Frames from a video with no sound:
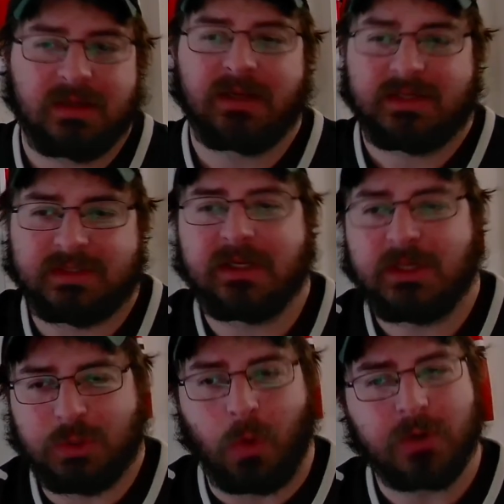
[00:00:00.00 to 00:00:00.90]
leaning
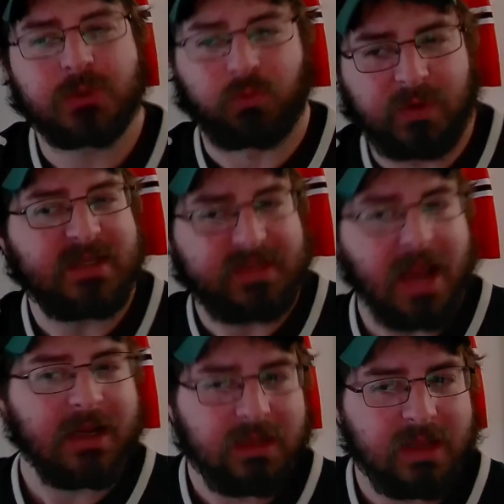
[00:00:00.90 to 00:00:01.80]
towards re-signing
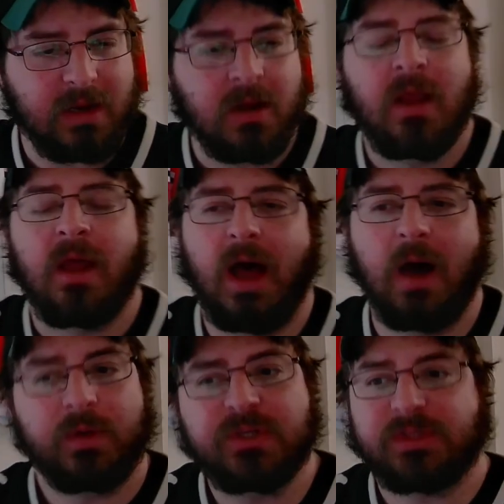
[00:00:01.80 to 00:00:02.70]
there, which
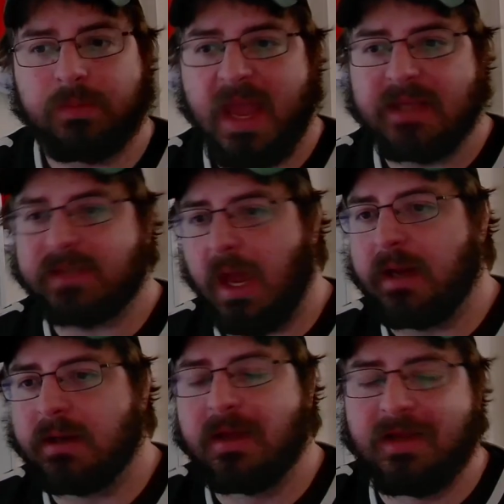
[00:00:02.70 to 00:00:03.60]
is a bad sign.
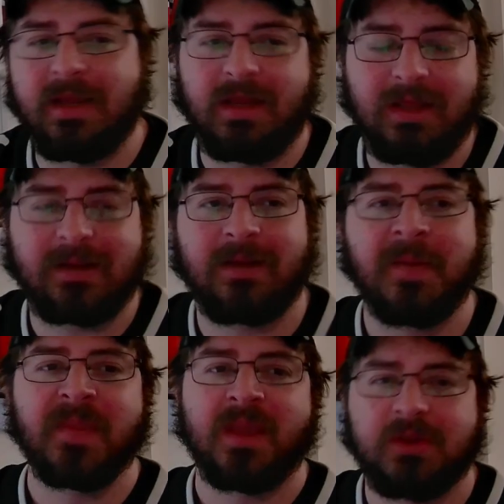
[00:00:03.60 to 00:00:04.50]

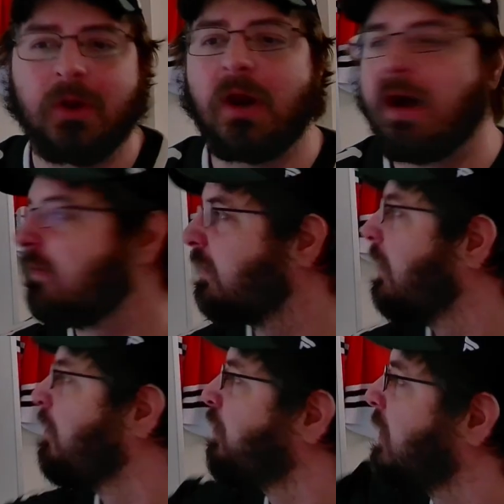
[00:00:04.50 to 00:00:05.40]
Yurov
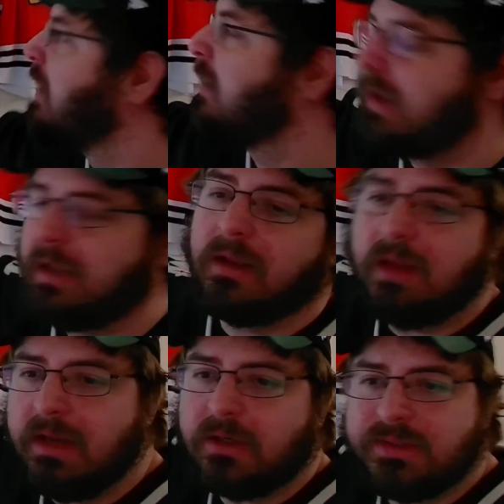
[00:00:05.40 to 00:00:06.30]

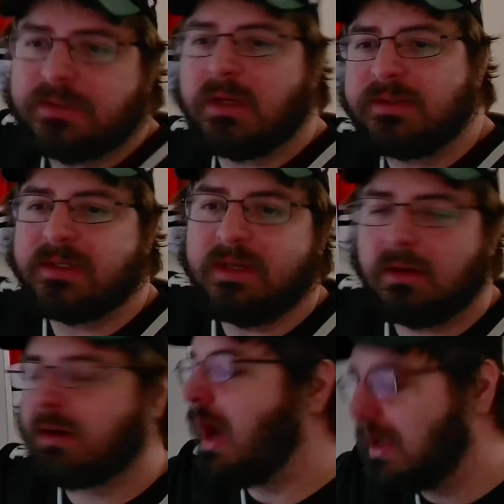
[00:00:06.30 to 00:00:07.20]
and
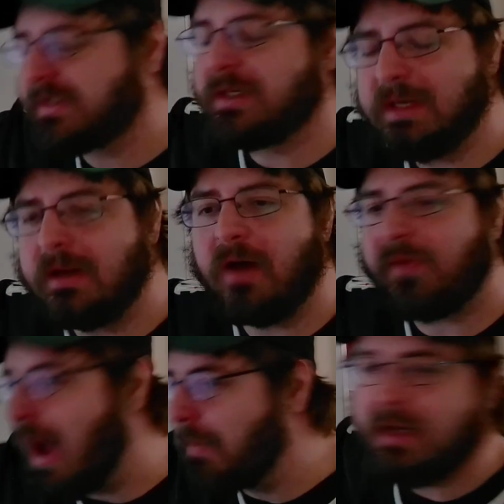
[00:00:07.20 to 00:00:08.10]
Khusnutdinov, I'm
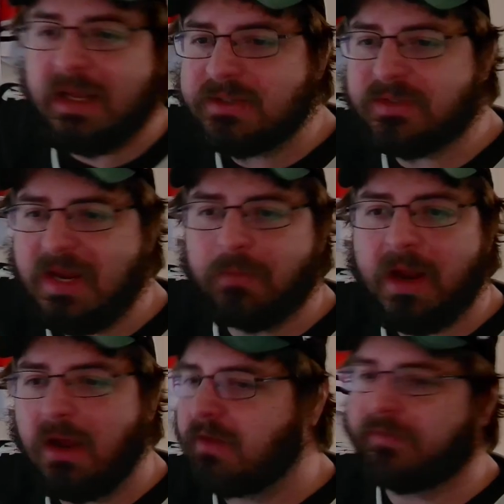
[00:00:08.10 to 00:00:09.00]
going to get his name right on
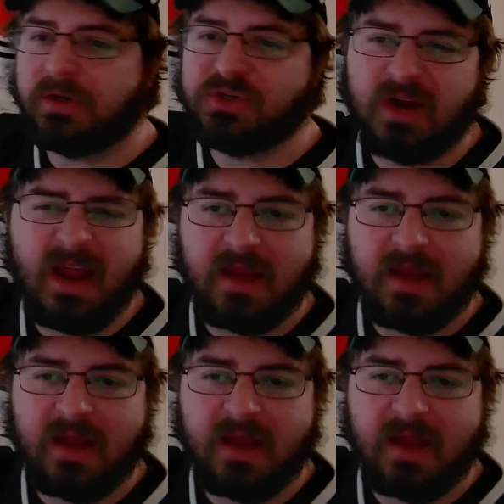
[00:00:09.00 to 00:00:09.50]
the first try every